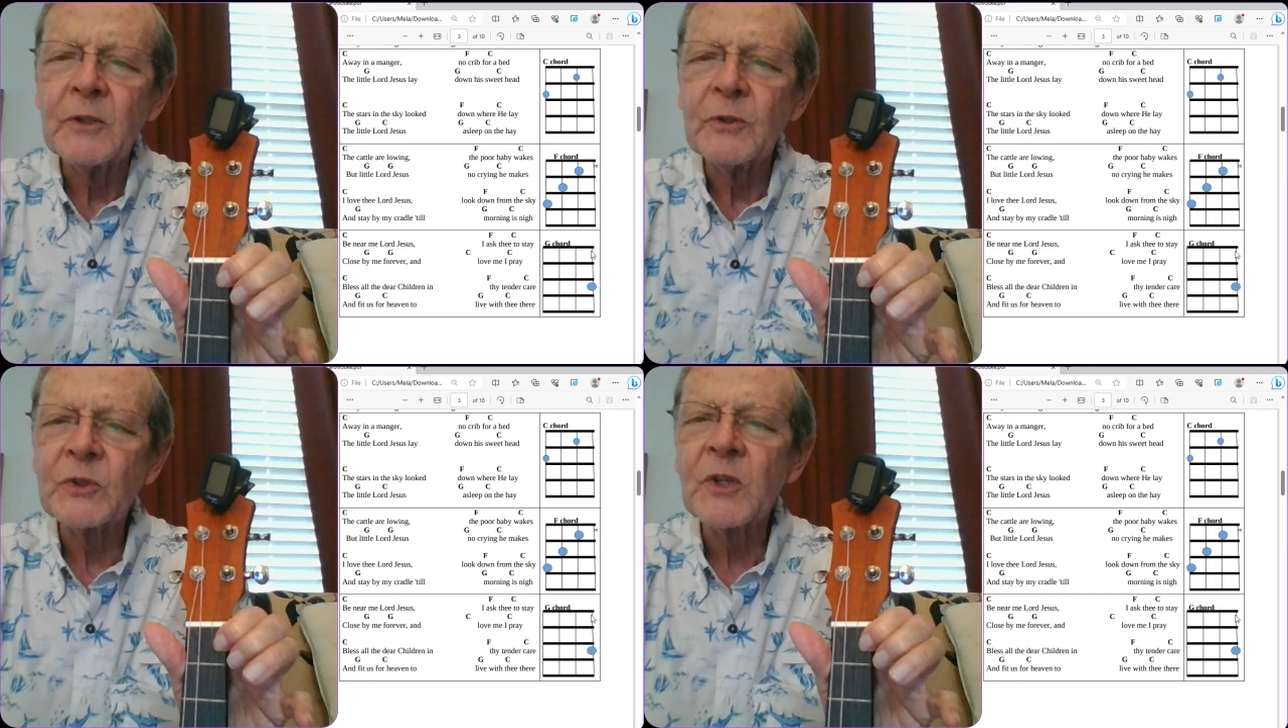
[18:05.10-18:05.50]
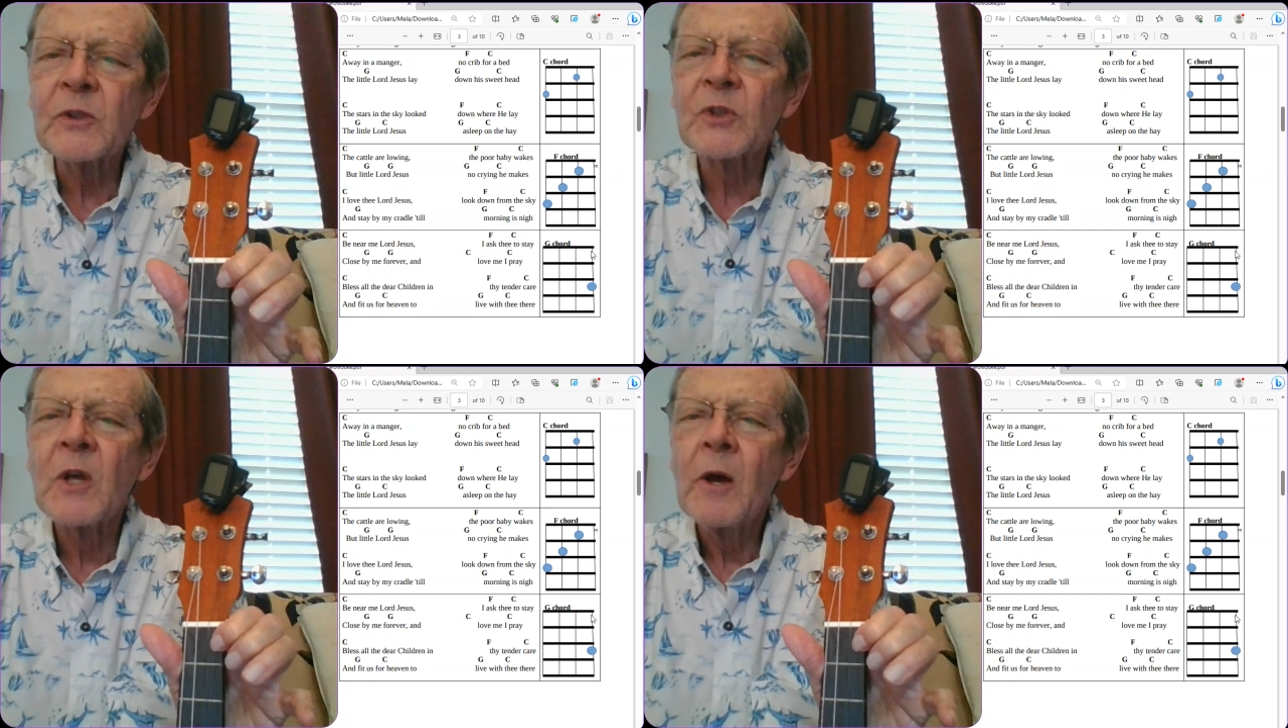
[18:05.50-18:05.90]

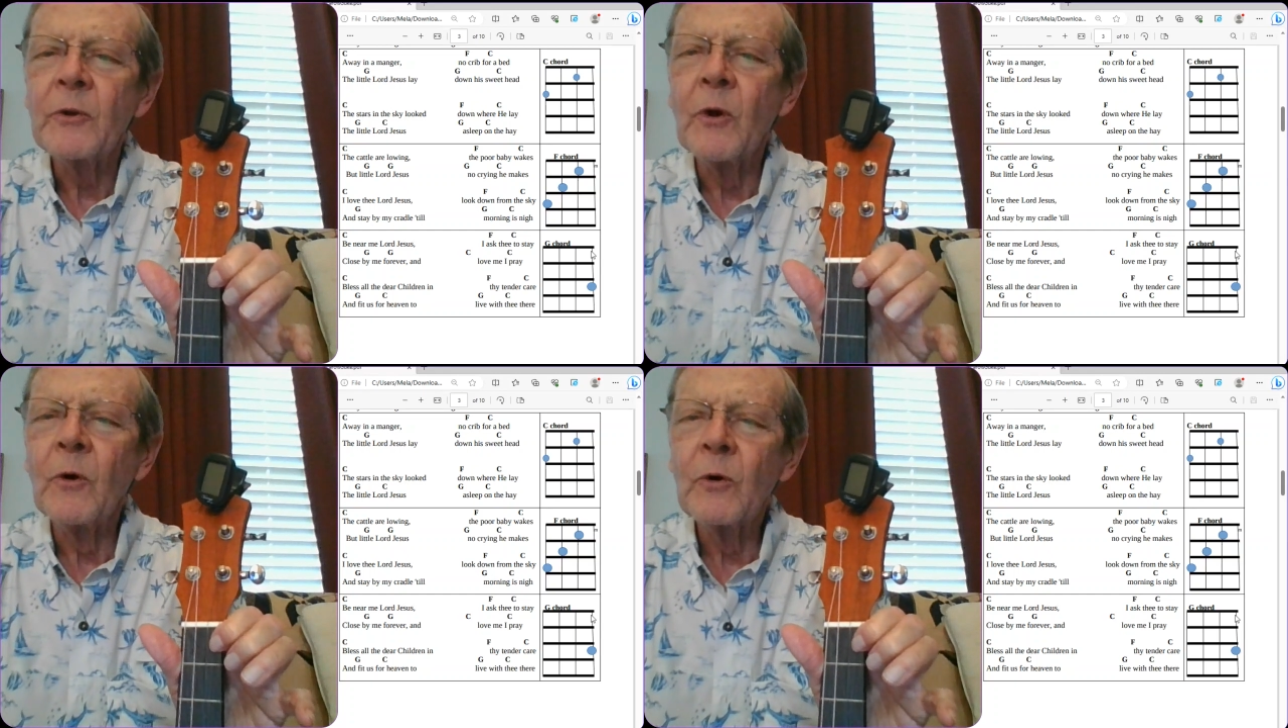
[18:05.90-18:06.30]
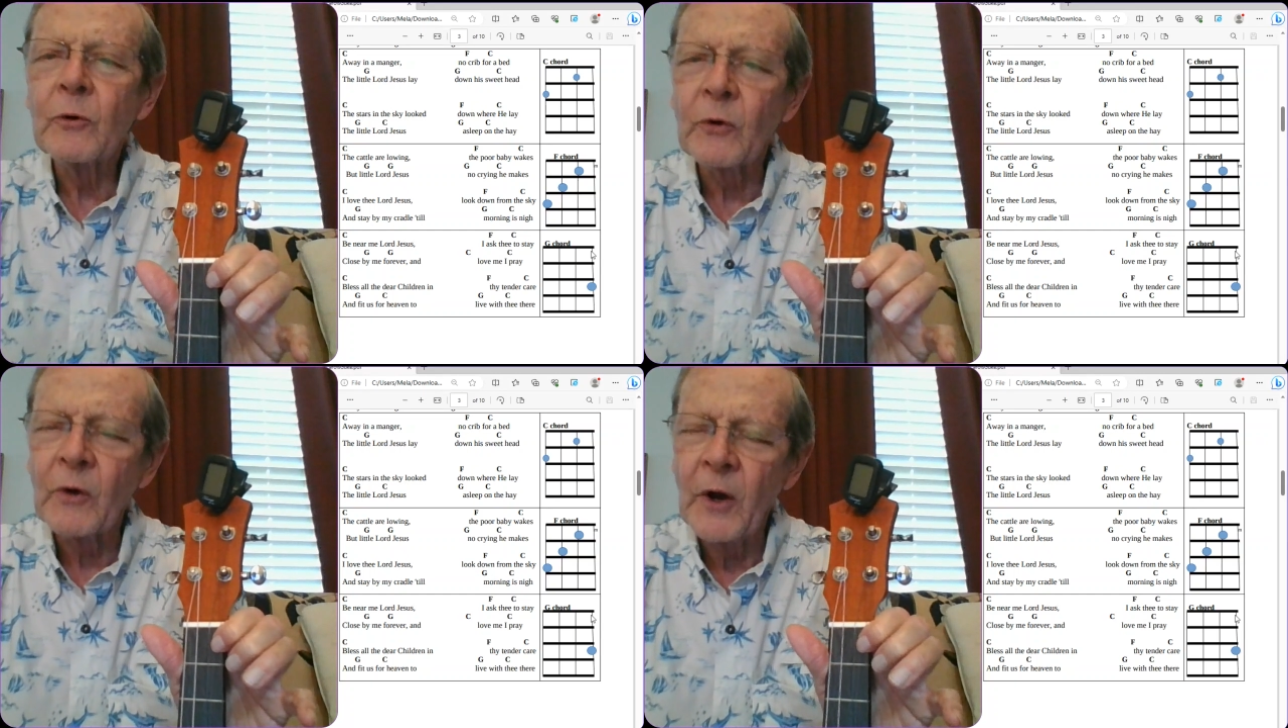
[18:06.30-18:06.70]
Jesus no
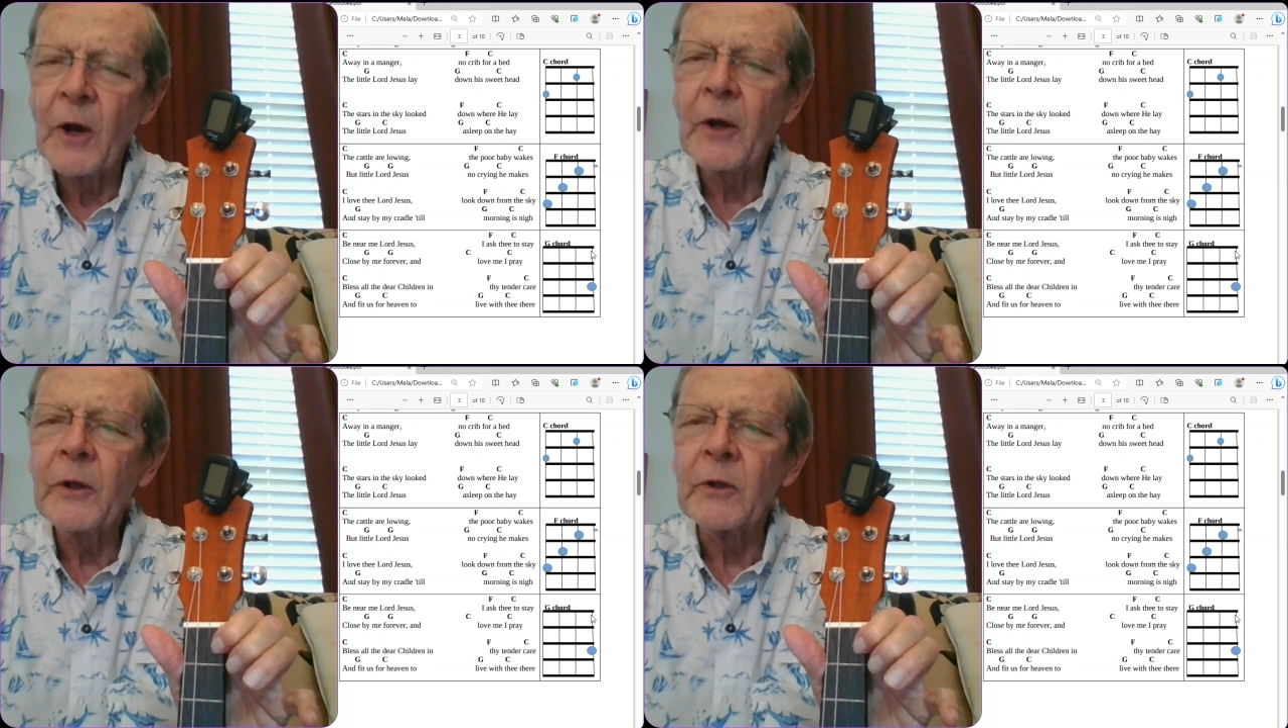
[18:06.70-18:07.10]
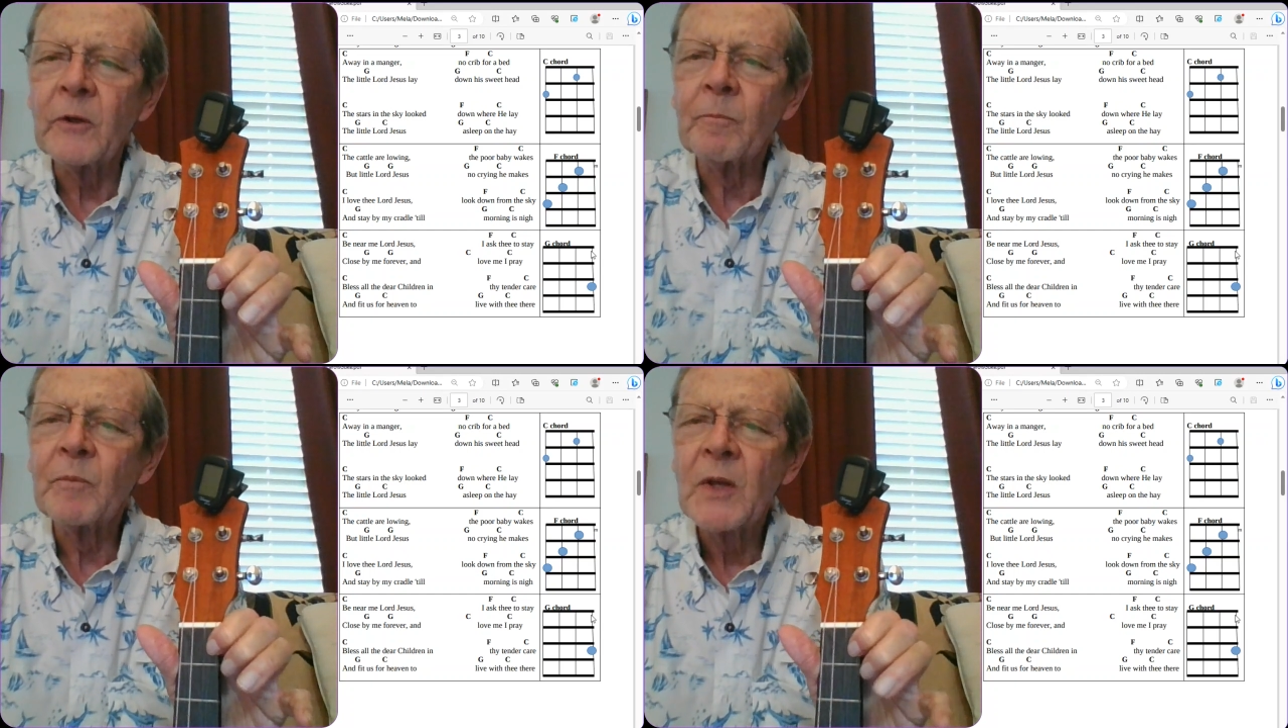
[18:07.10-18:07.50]
crying
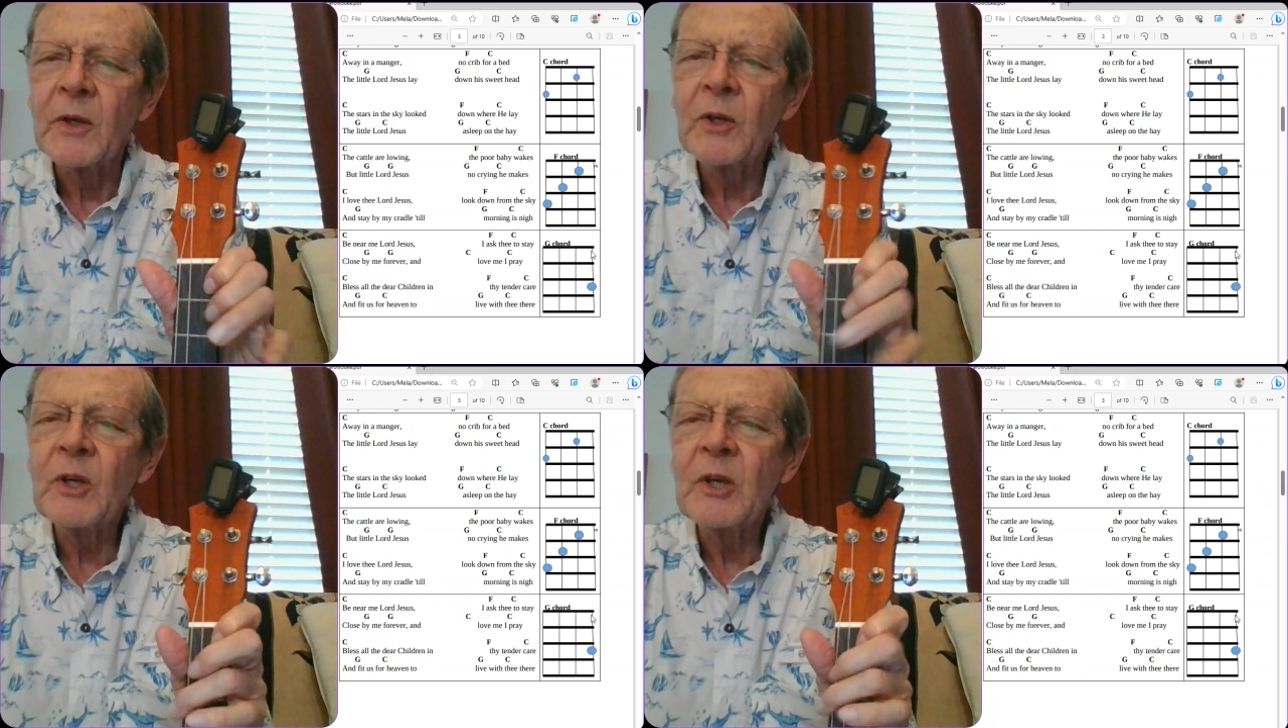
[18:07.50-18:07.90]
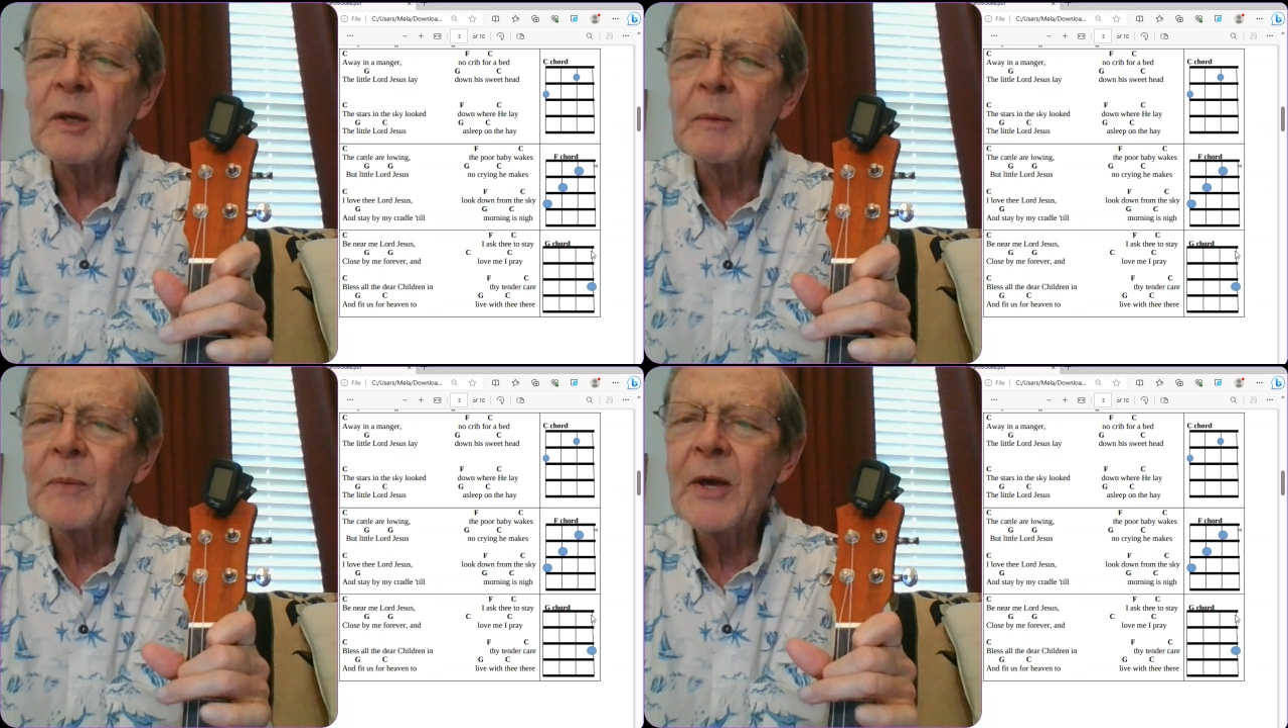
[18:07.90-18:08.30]
he
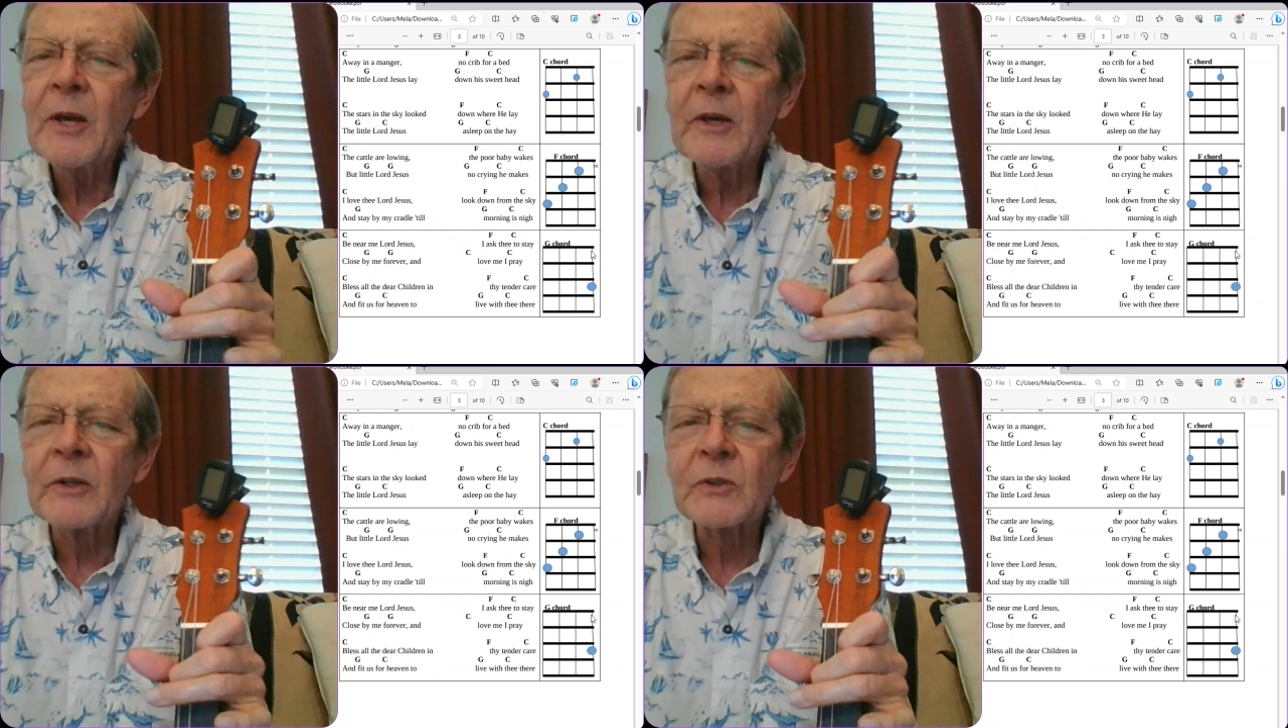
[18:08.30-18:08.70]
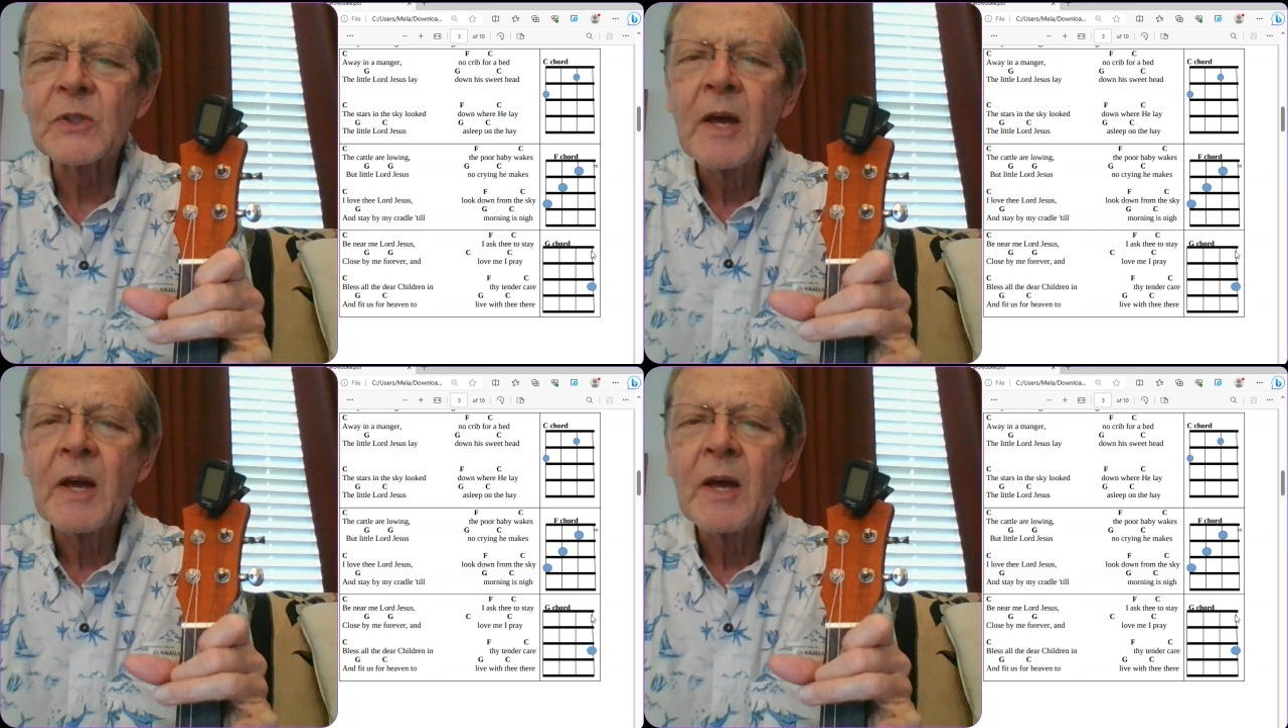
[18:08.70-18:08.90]
makes.